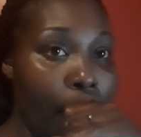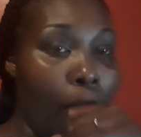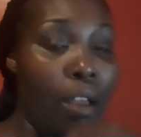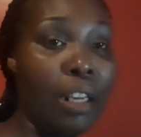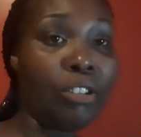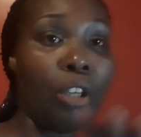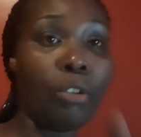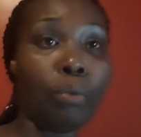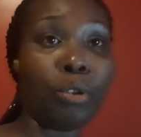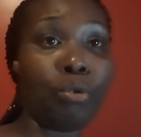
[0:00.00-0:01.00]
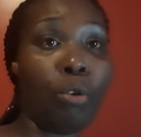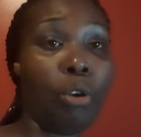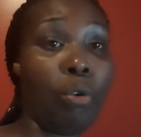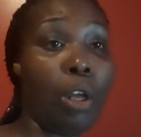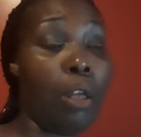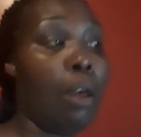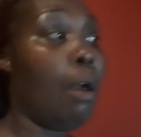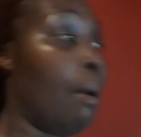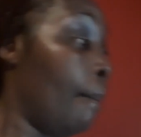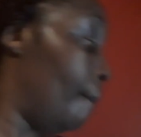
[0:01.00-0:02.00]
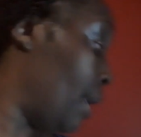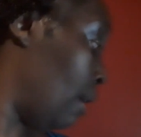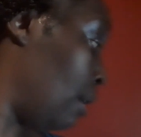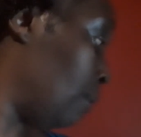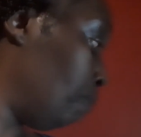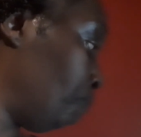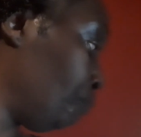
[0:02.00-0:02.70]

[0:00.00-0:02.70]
and let y'all know what's going on. But um,